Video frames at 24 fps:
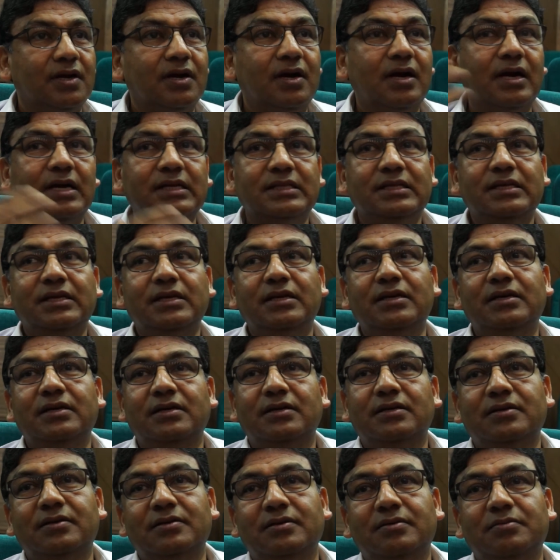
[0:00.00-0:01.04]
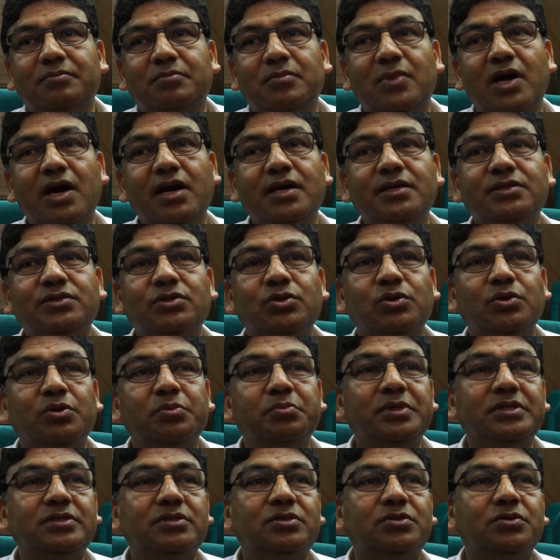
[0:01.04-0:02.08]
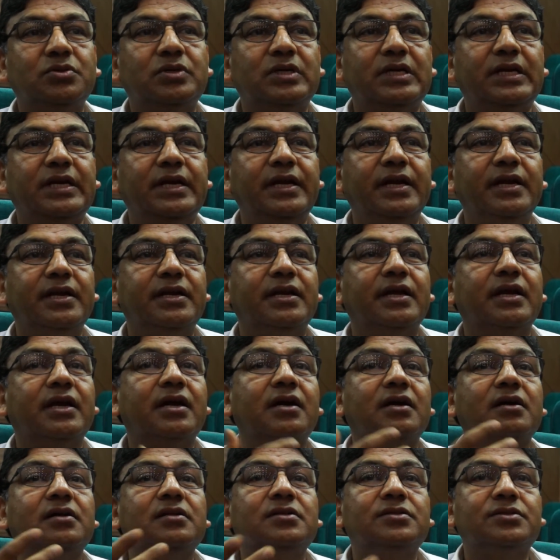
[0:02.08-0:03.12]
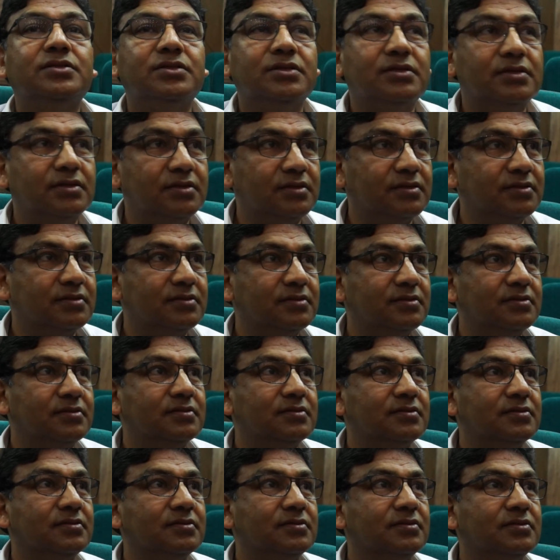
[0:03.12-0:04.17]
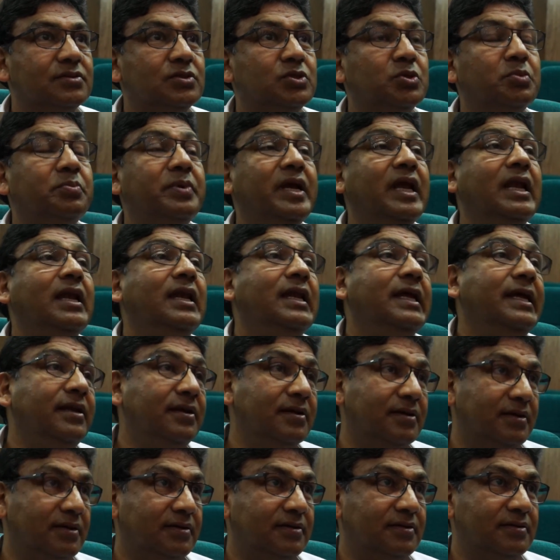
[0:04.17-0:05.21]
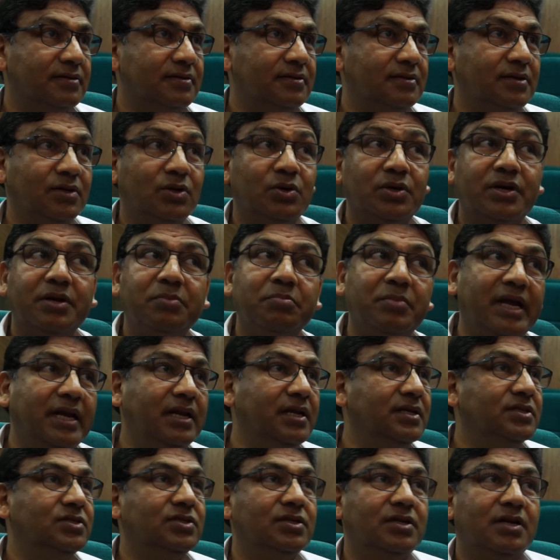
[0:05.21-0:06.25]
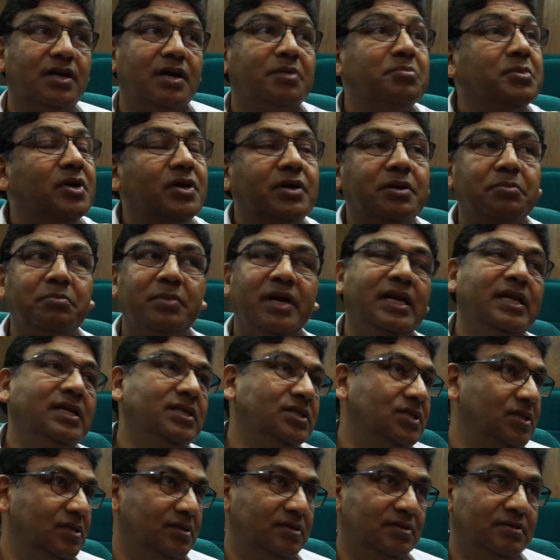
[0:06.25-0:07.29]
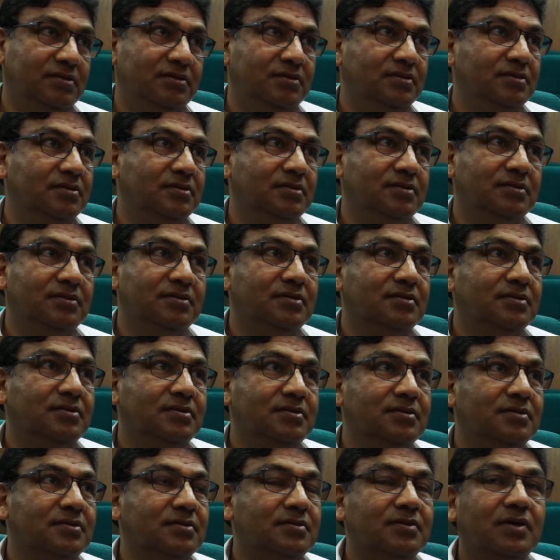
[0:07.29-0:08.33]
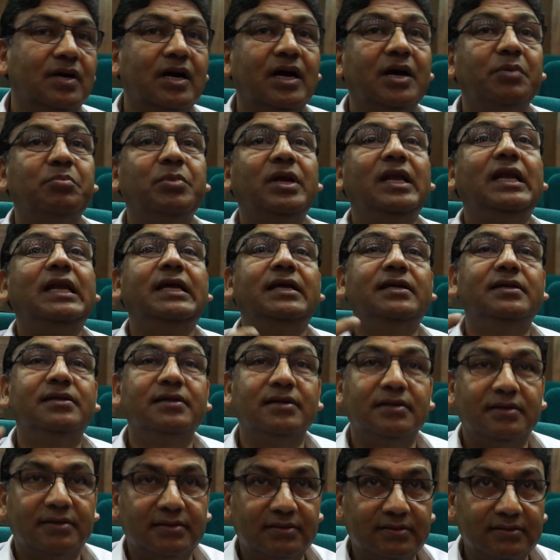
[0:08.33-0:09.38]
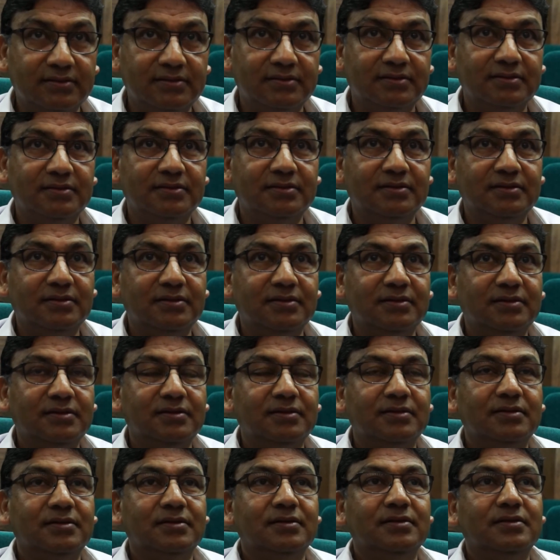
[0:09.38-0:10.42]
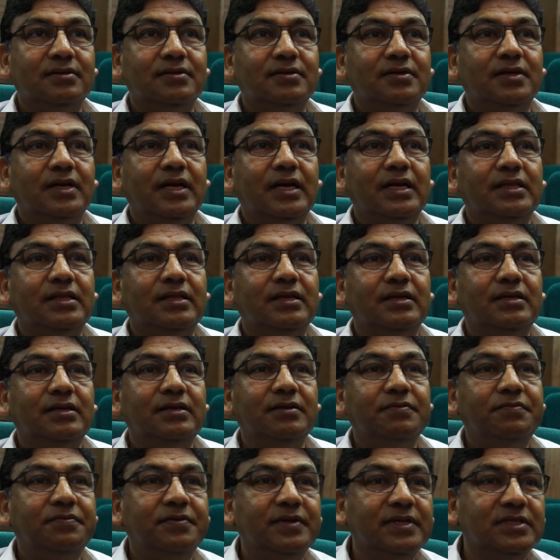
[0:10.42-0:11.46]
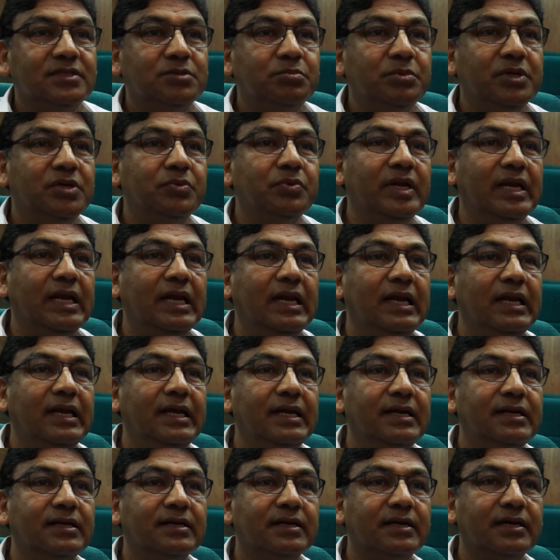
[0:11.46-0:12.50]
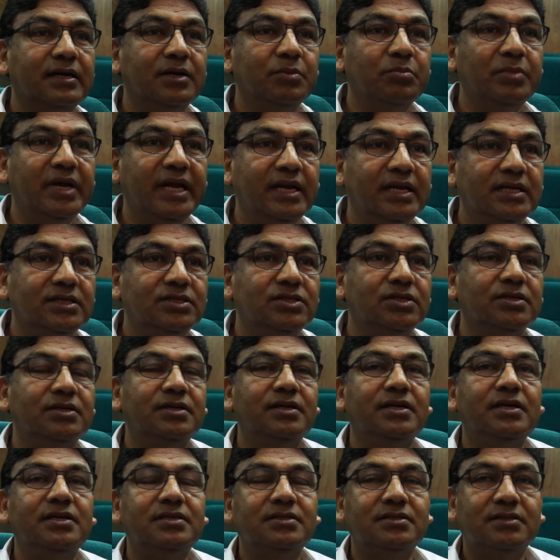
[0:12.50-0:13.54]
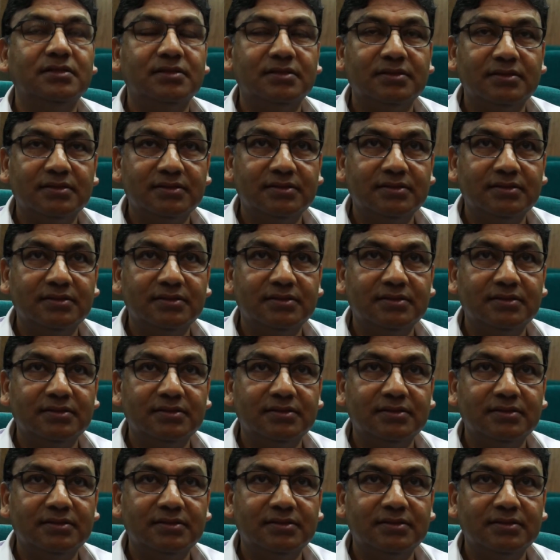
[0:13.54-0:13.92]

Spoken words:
I think my job is to create a culture, to be a leader, not a manager. I'm not a manager. I'm a leader. And the difference between leader and manager is,